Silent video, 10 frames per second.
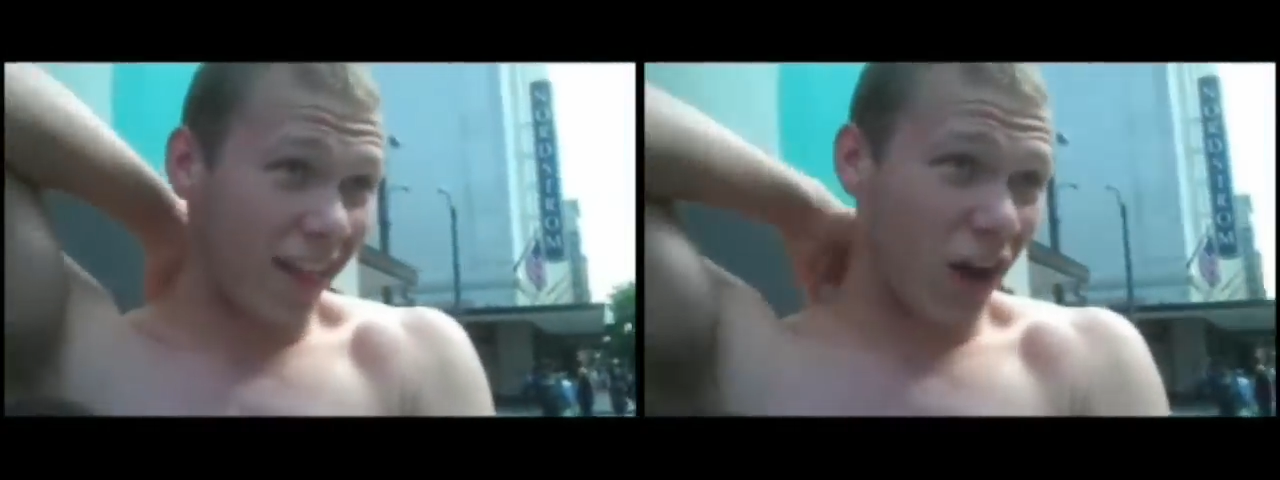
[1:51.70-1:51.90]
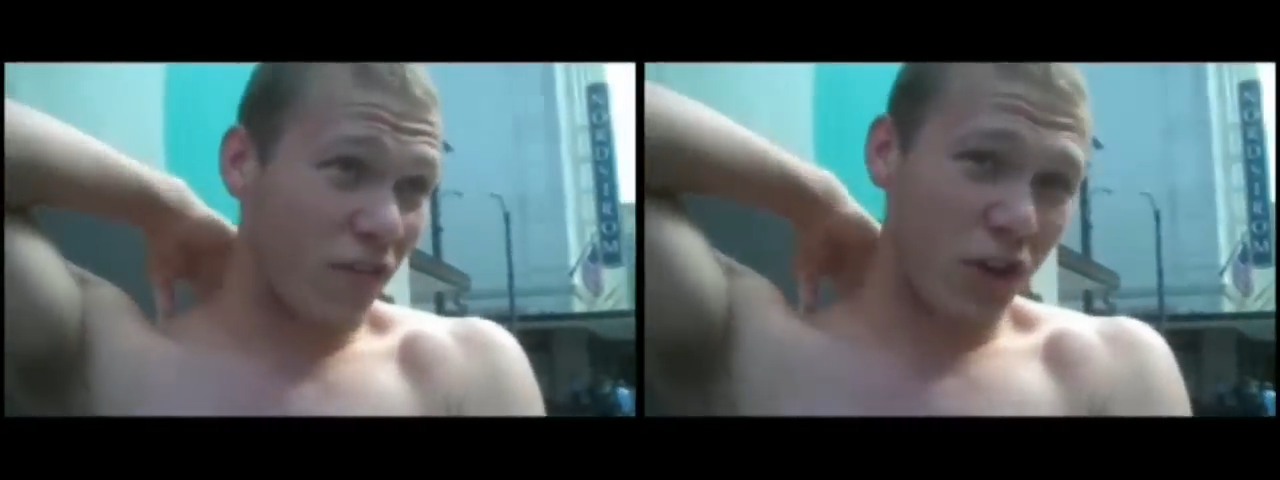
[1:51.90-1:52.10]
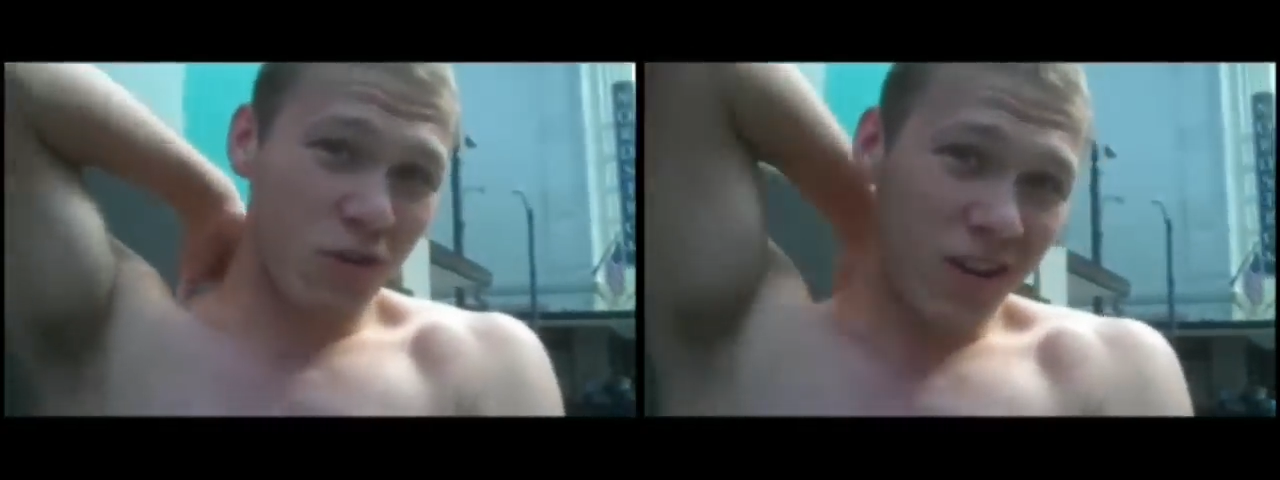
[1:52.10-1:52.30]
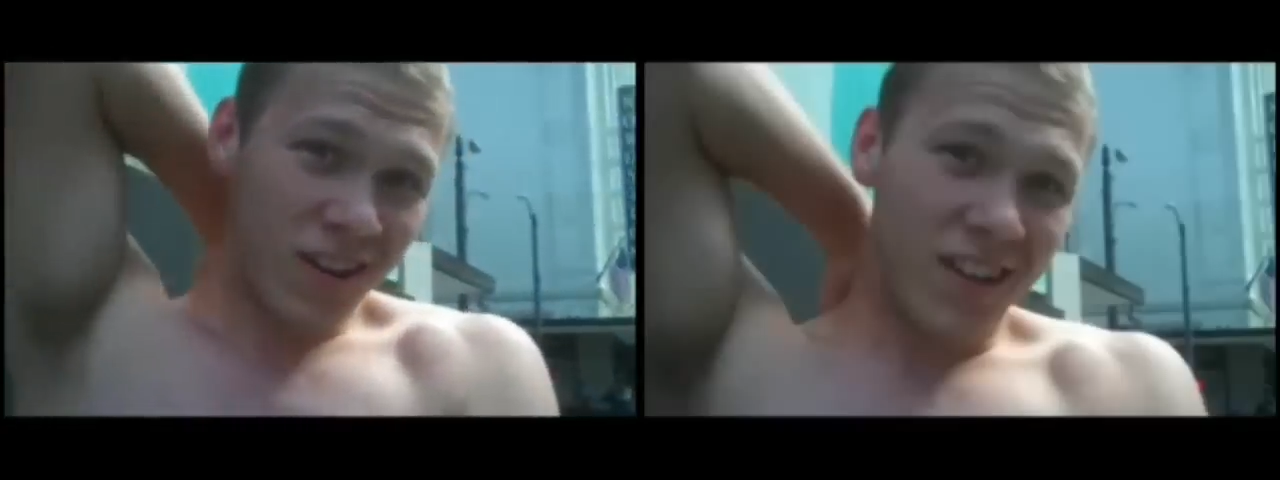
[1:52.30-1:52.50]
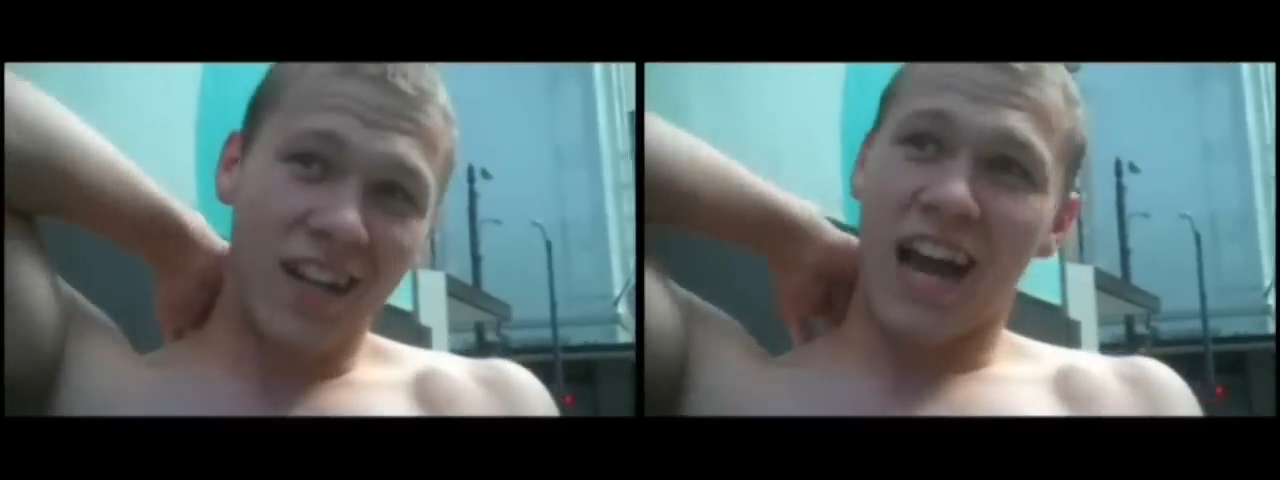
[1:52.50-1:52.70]
I love you.
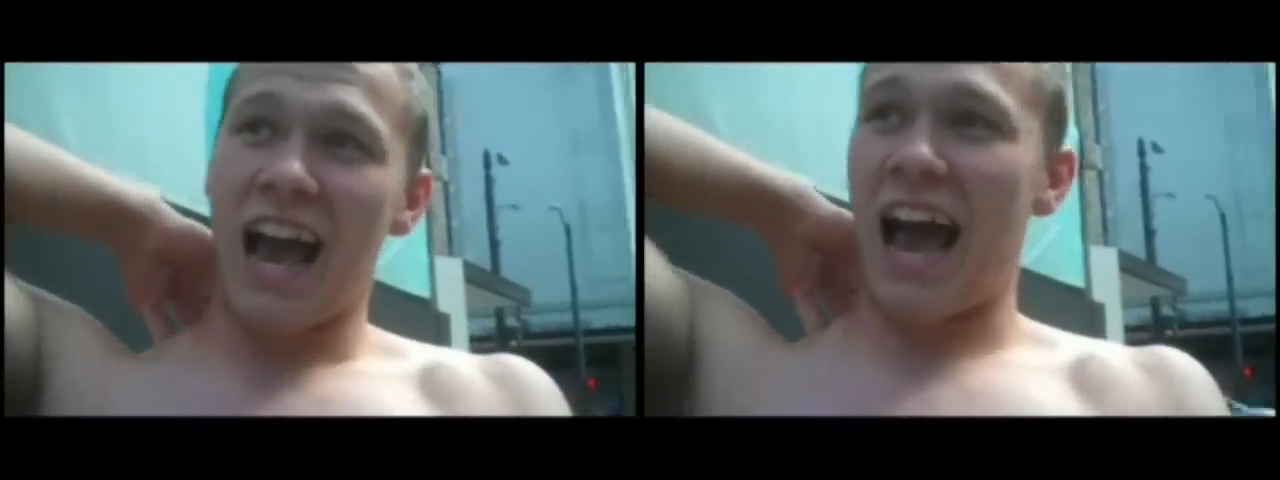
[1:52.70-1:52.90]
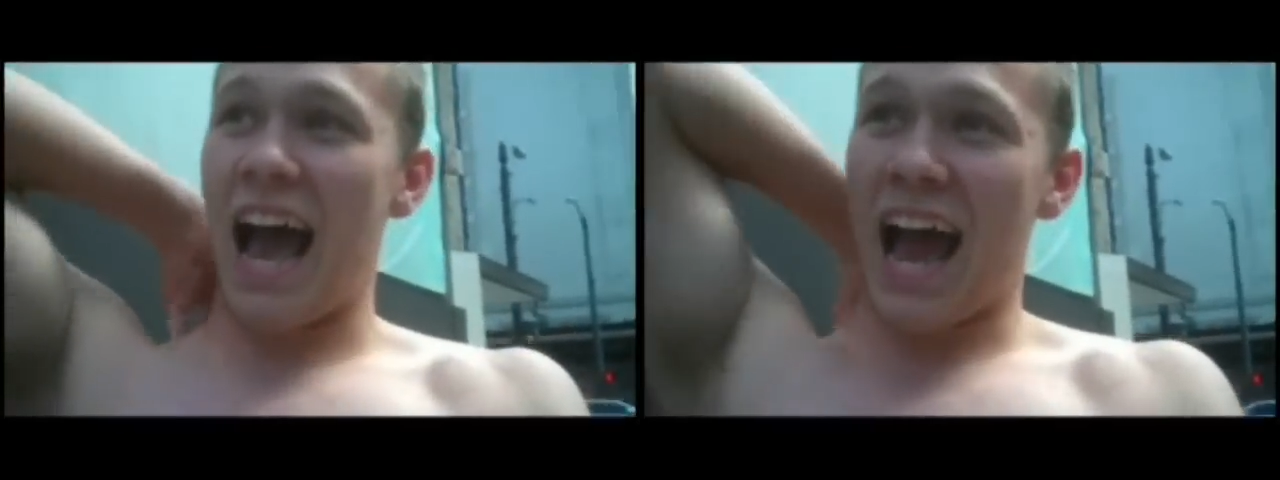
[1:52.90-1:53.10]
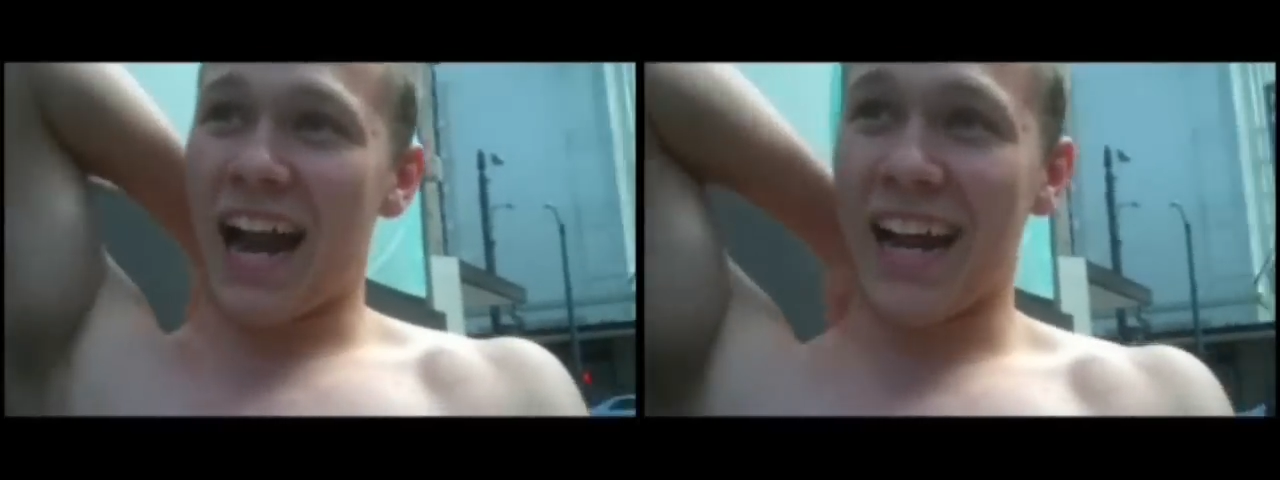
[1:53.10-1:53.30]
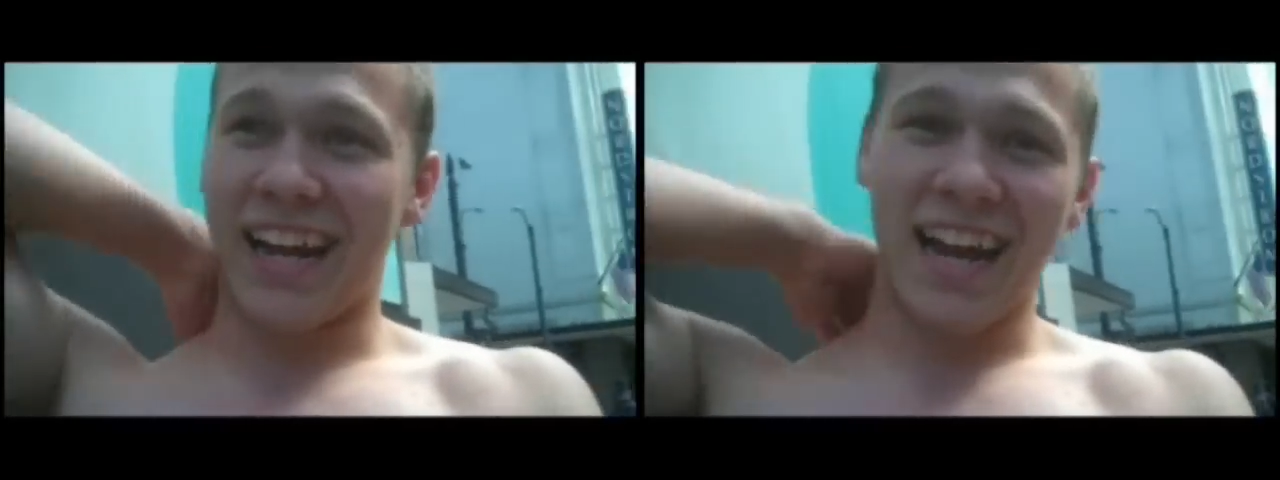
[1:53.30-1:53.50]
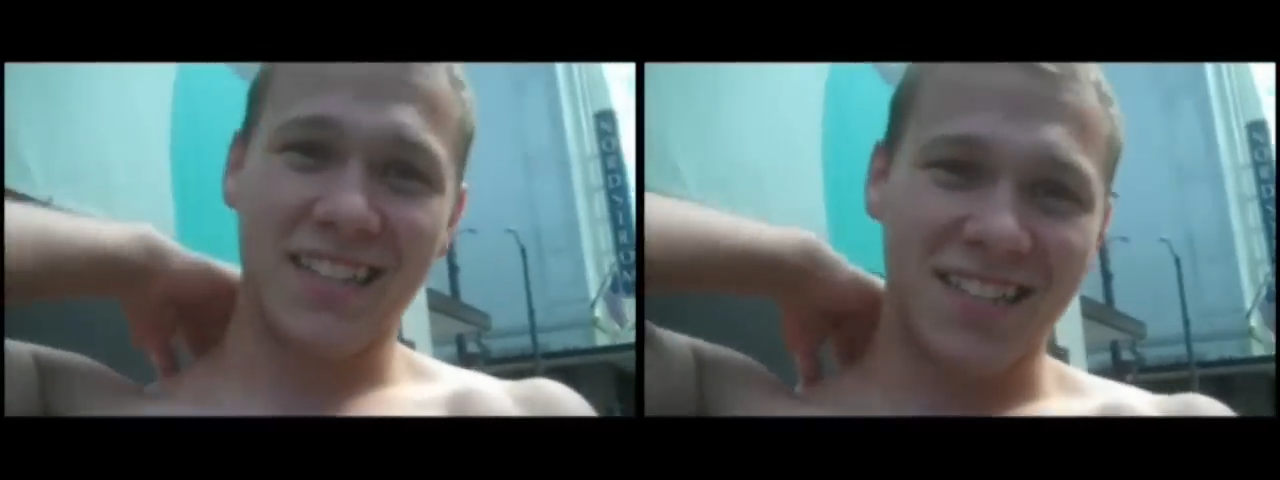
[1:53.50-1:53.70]
And I
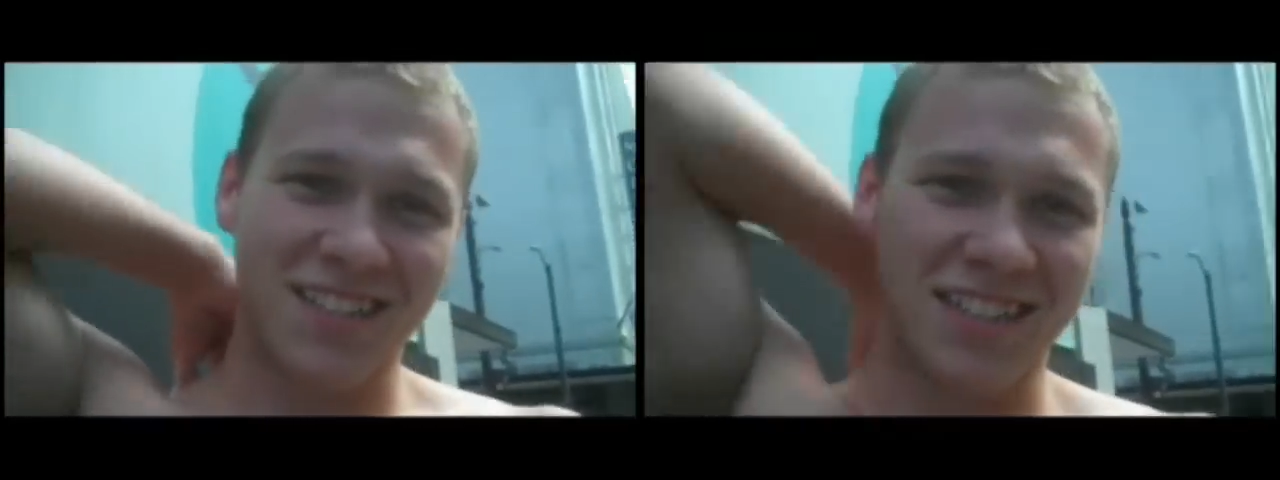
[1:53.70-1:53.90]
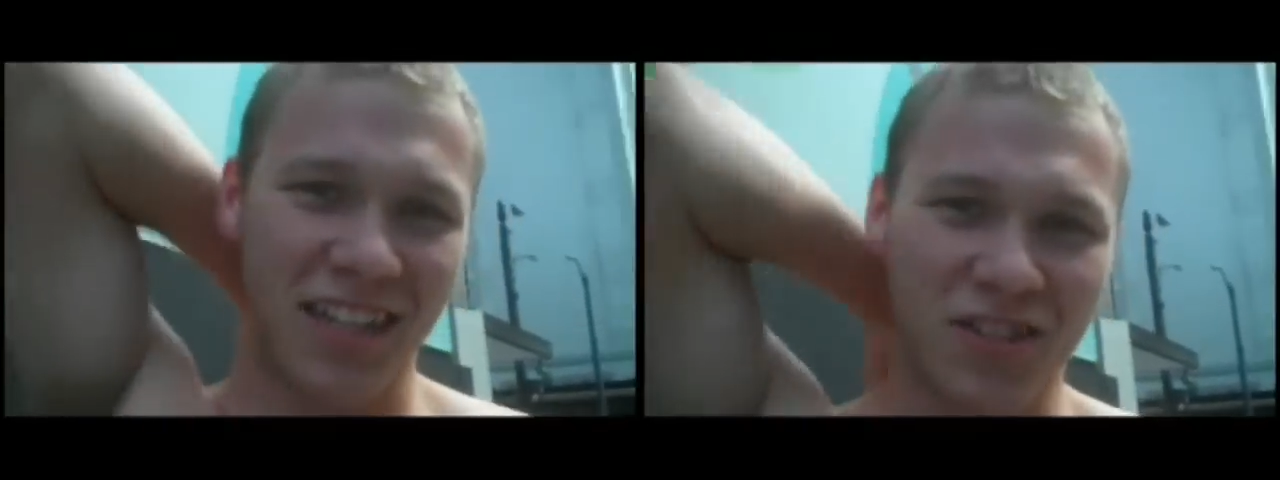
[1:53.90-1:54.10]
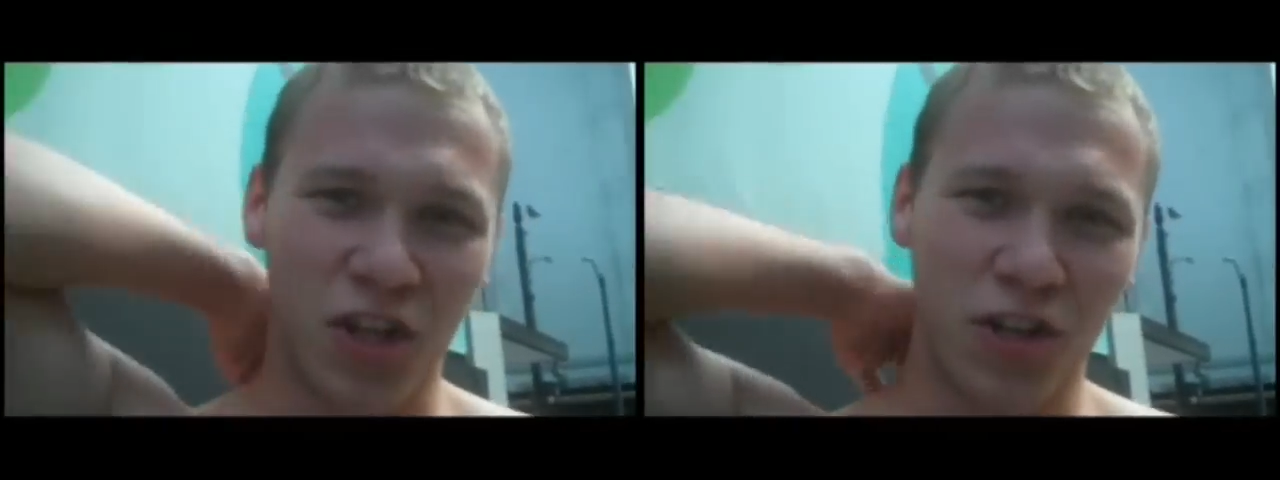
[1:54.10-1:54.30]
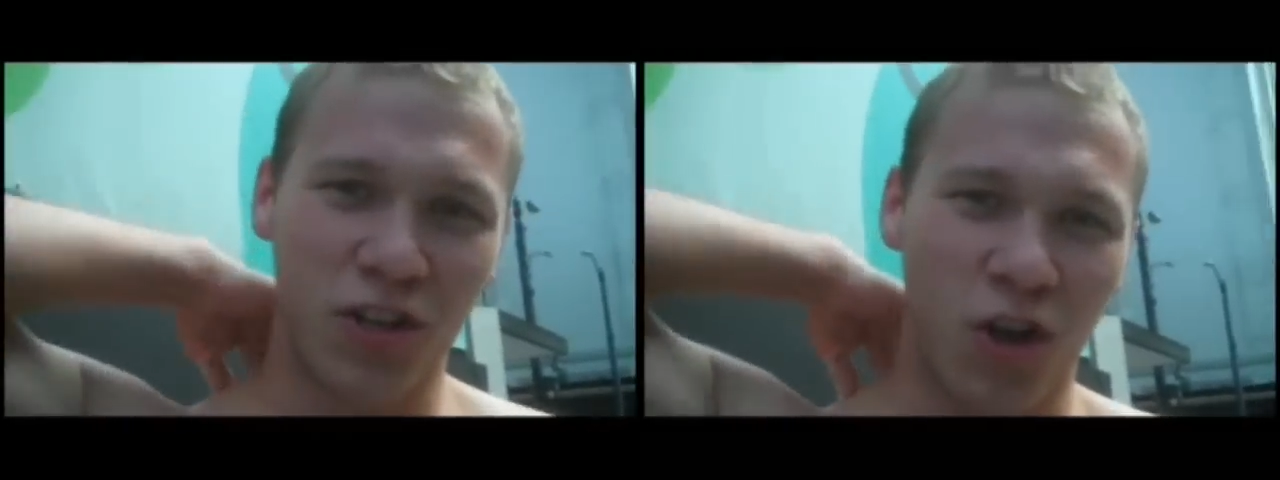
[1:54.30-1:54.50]
guess this is intern